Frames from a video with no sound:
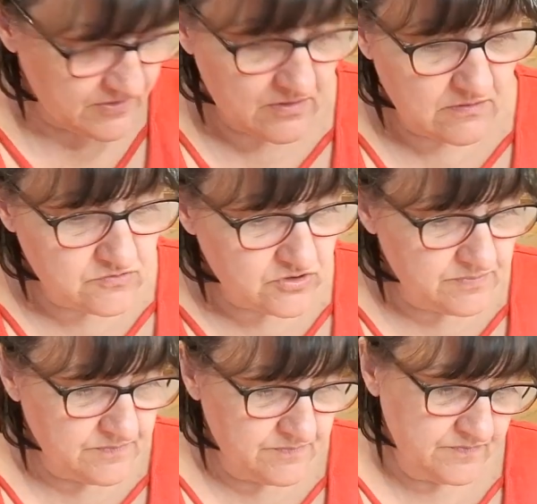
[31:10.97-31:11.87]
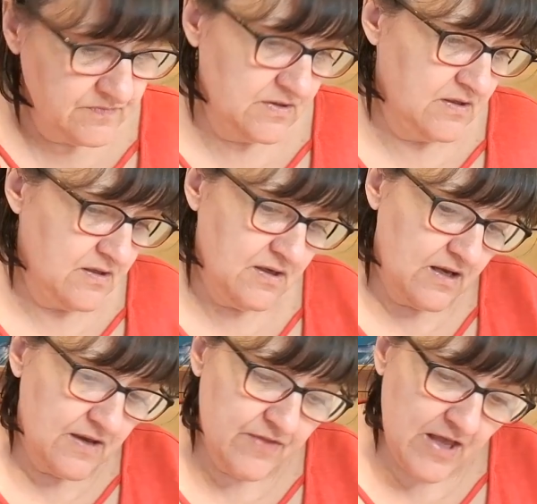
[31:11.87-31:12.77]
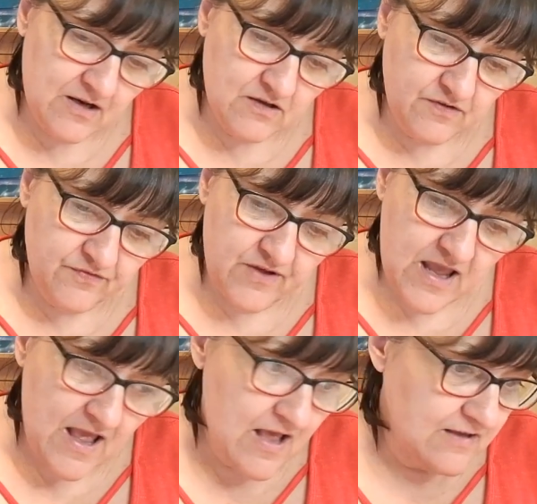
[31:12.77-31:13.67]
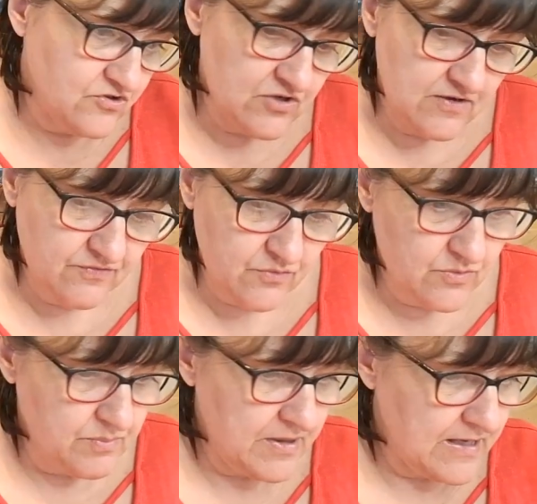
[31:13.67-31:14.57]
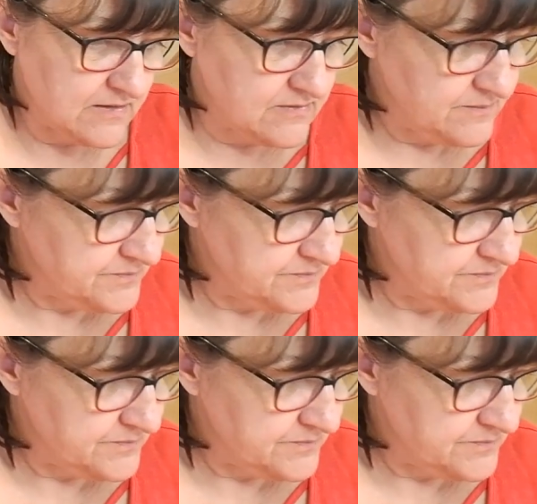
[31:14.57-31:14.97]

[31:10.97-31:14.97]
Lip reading: the cauldron. And that looks fairly straightforward pattern.